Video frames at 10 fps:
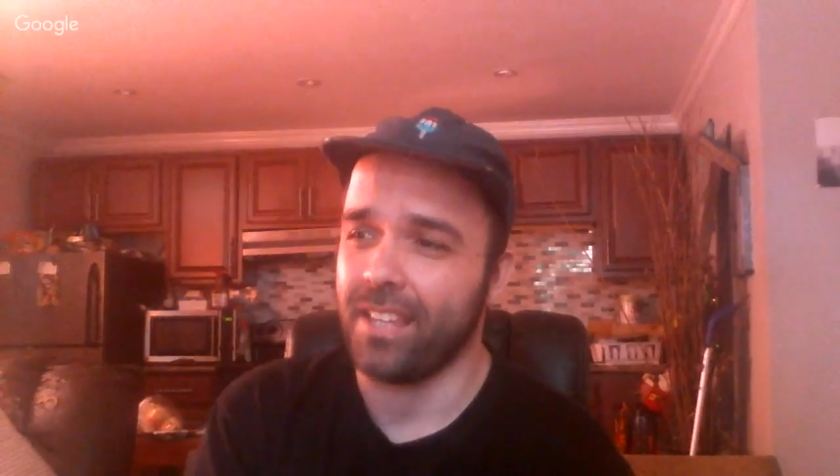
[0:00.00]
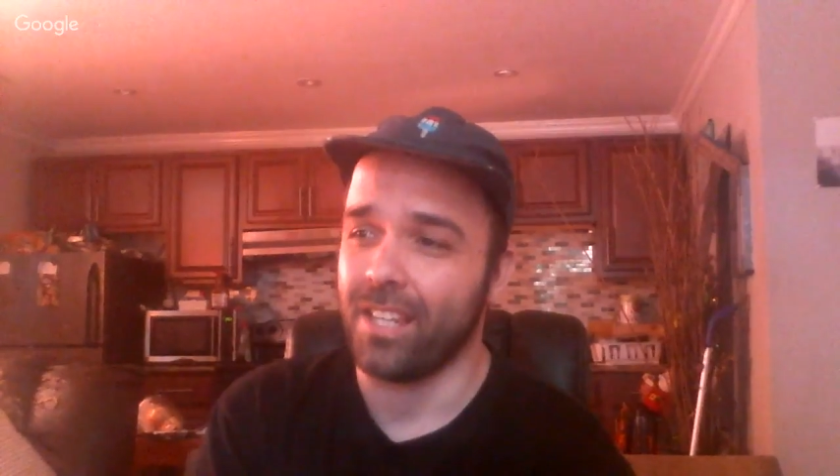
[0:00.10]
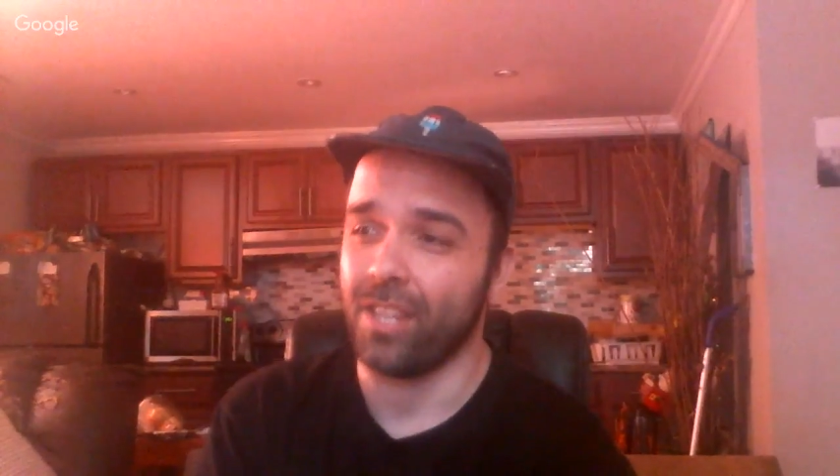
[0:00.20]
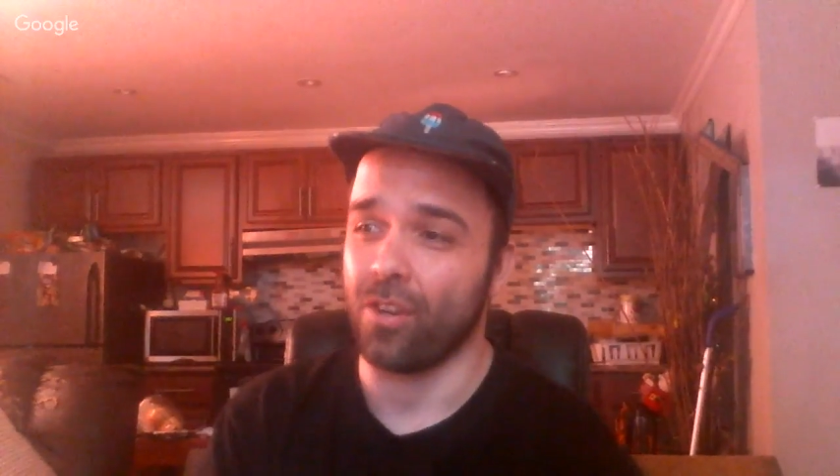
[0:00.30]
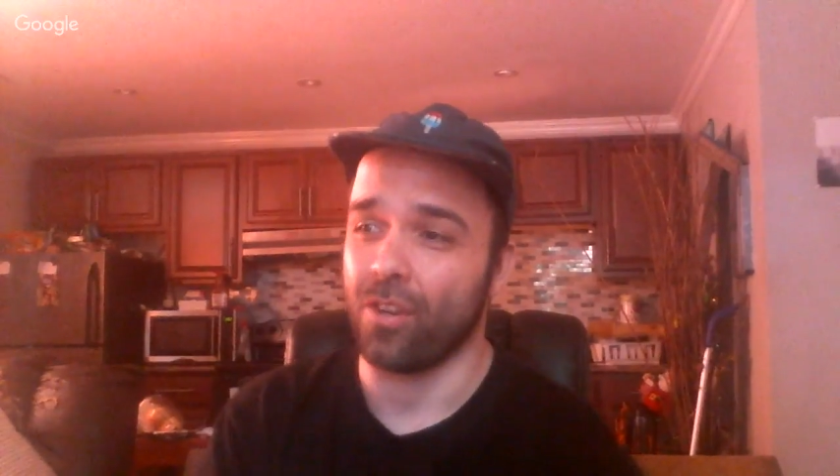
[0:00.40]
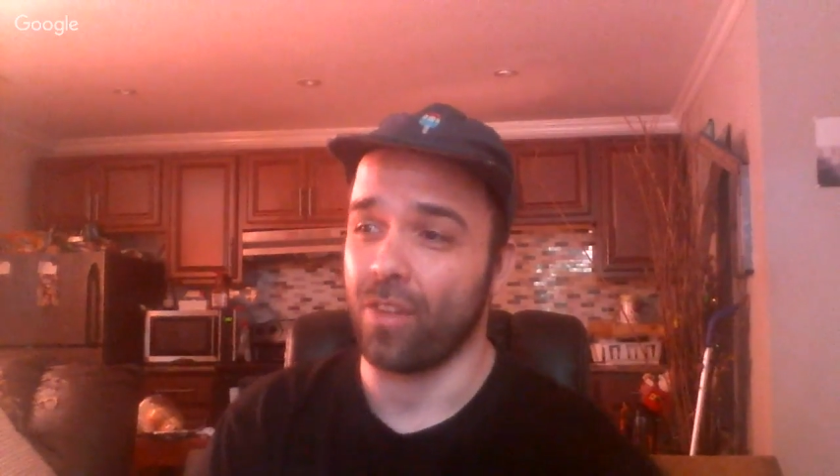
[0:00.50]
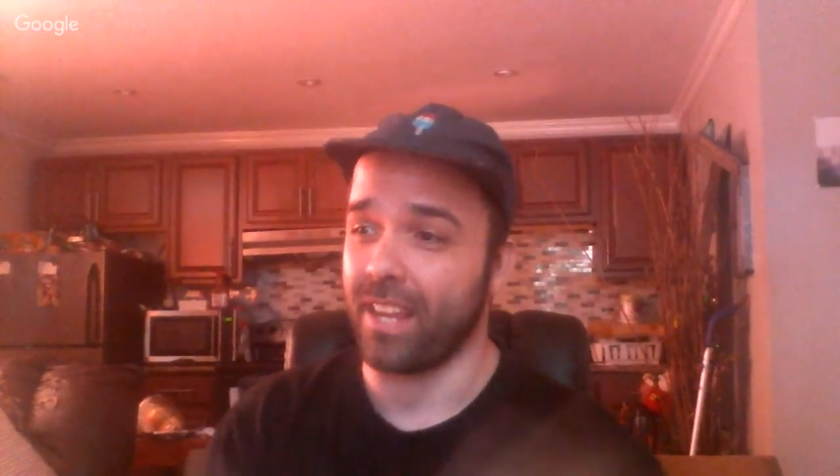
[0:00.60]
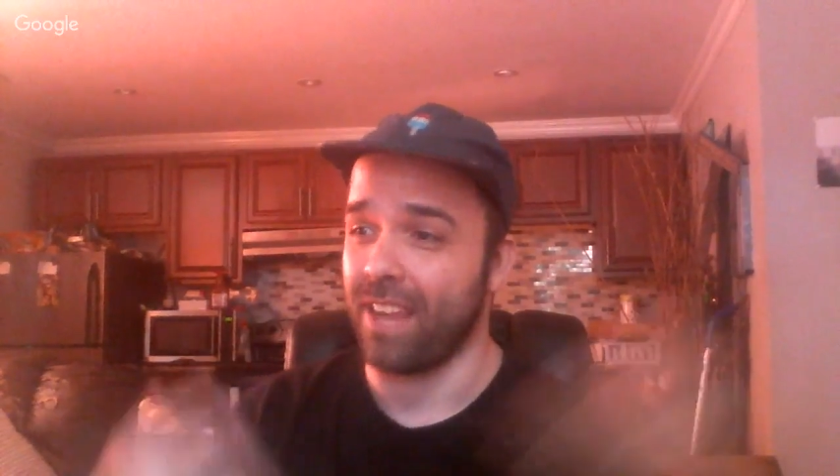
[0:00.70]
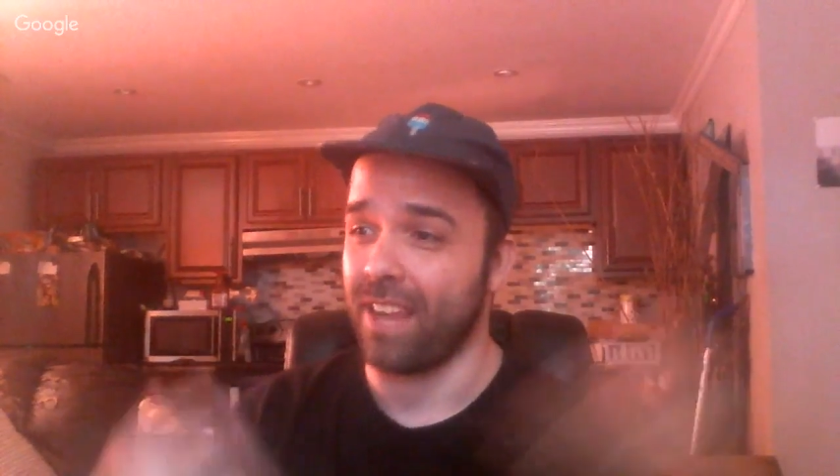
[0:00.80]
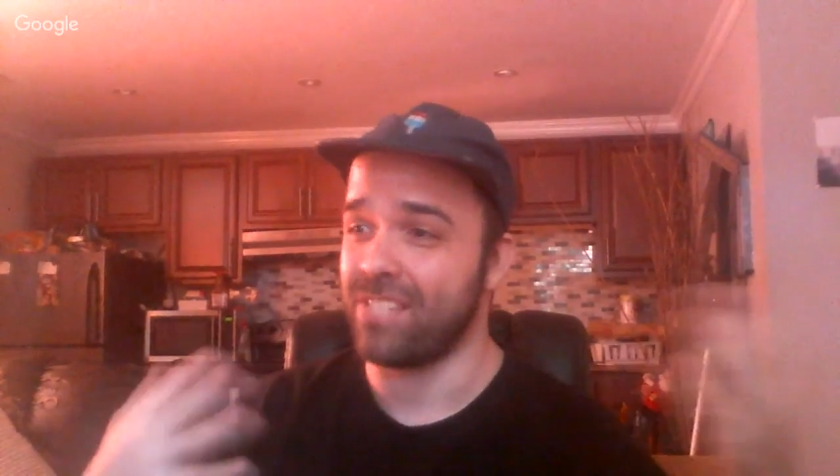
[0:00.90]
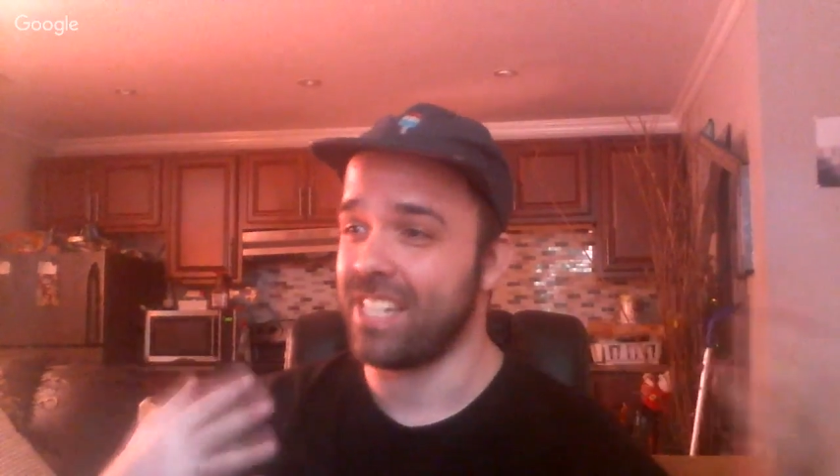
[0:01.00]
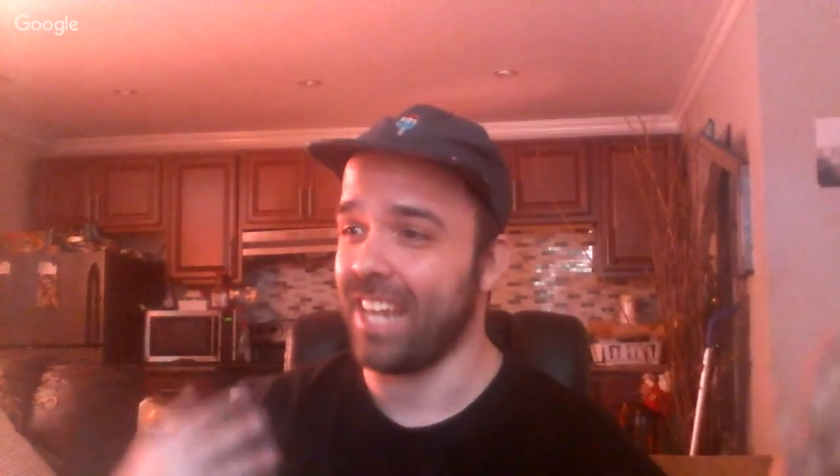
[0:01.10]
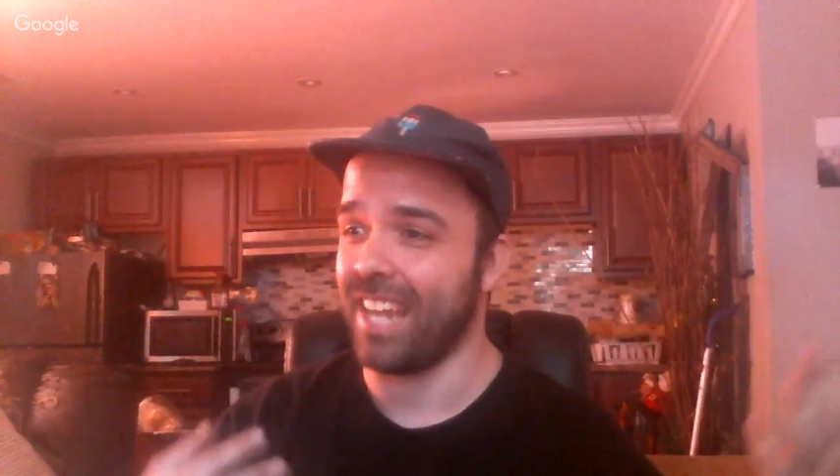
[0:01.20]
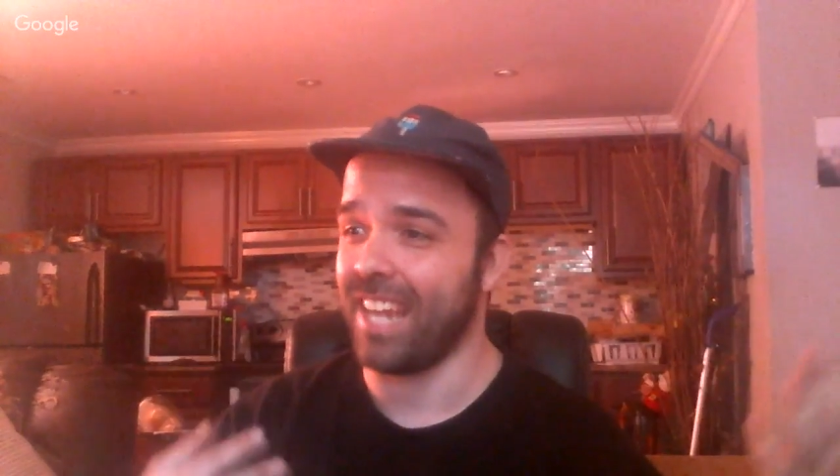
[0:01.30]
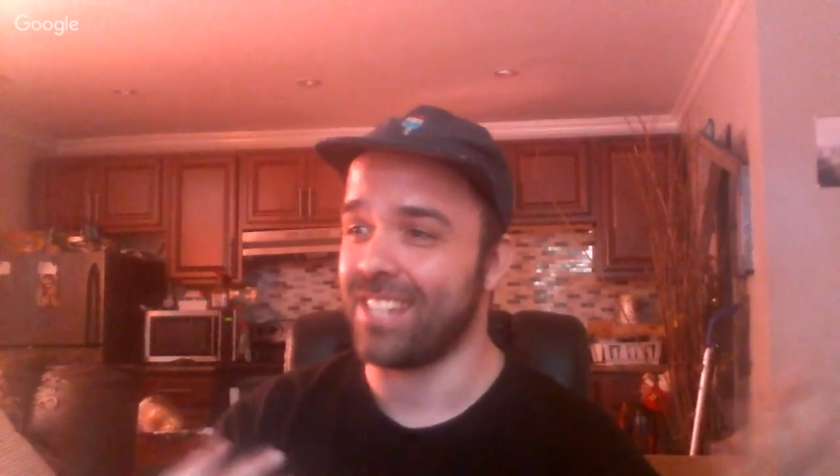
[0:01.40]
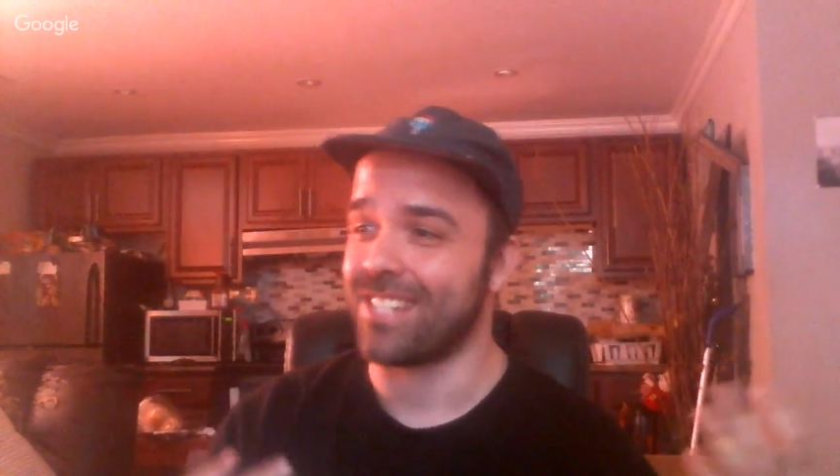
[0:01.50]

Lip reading: like I've seen Haze,